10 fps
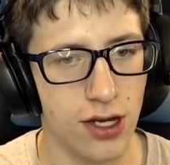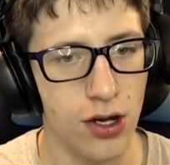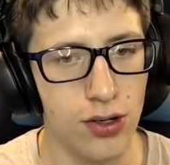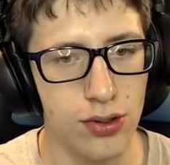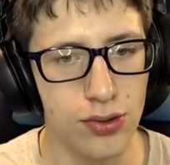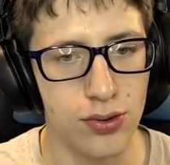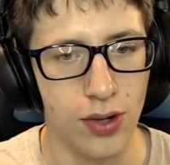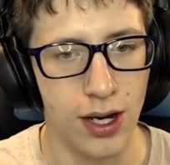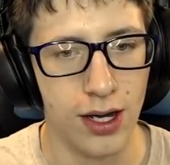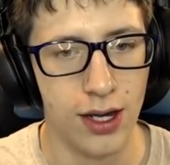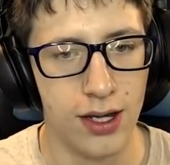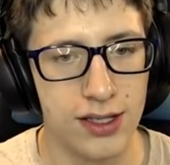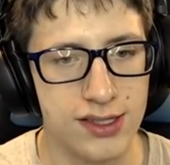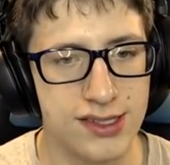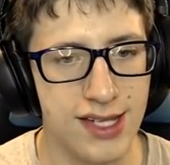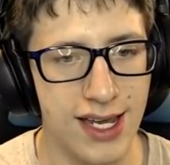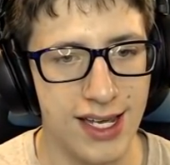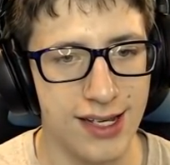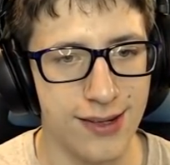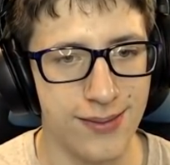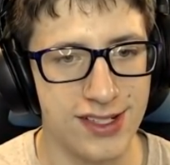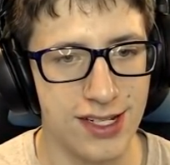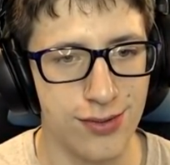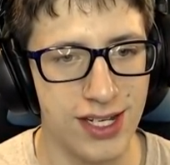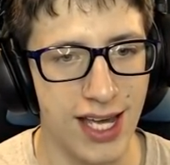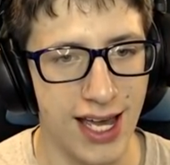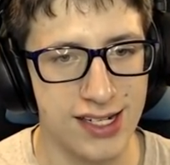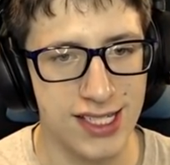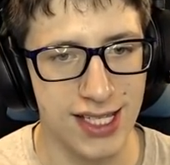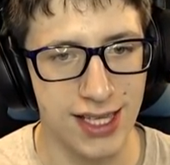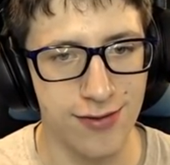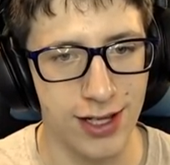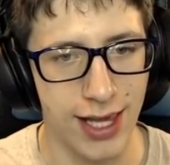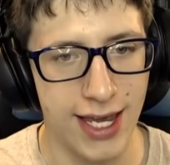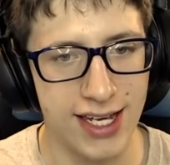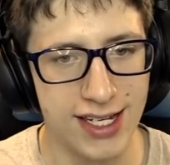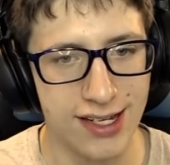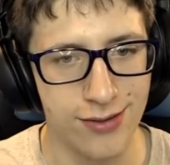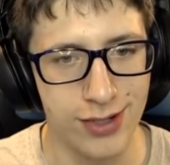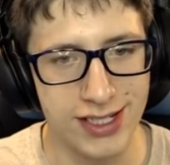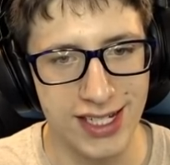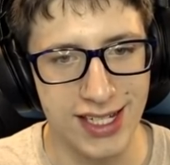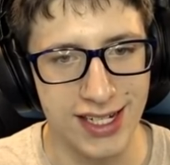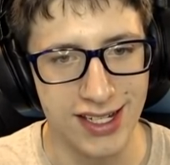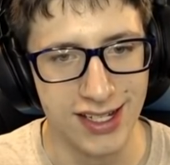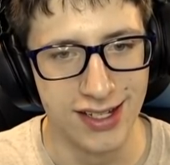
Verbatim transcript: Oh! Damn! Did we actually leave a lake? We did.